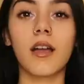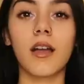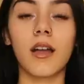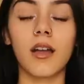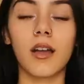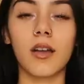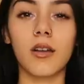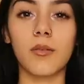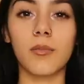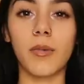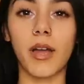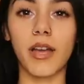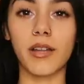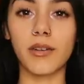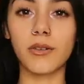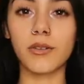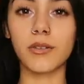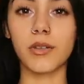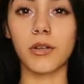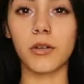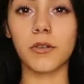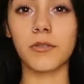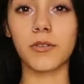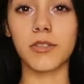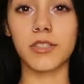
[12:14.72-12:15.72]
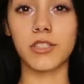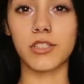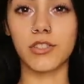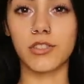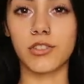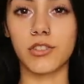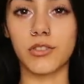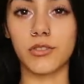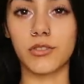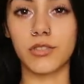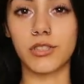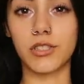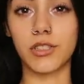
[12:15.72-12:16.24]
I don't know if it's
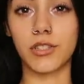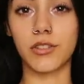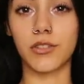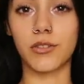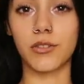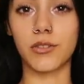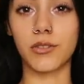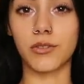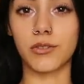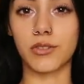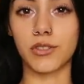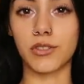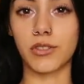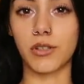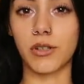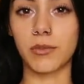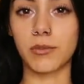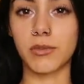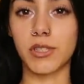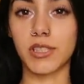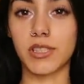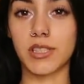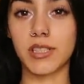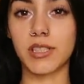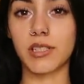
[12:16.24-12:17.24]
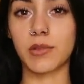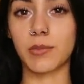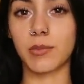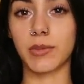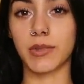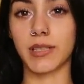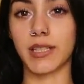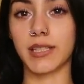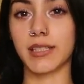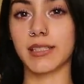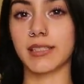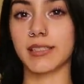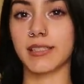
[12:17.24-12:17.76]
too see-through, so I'm just gonna
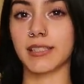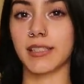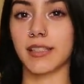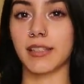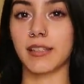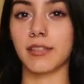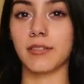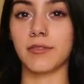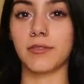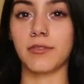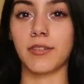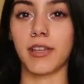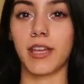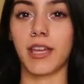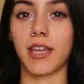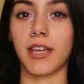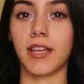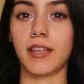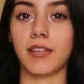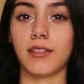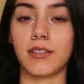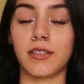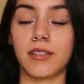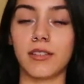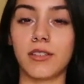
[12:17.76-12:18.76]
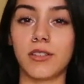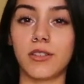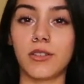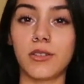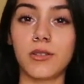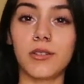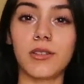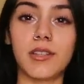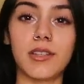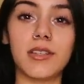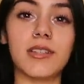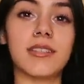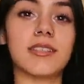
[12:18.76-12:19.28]
play it safe and
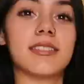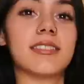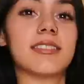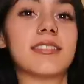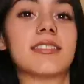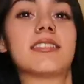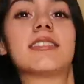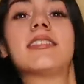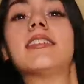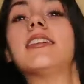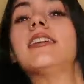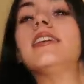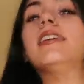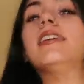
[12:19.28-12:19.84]
do this.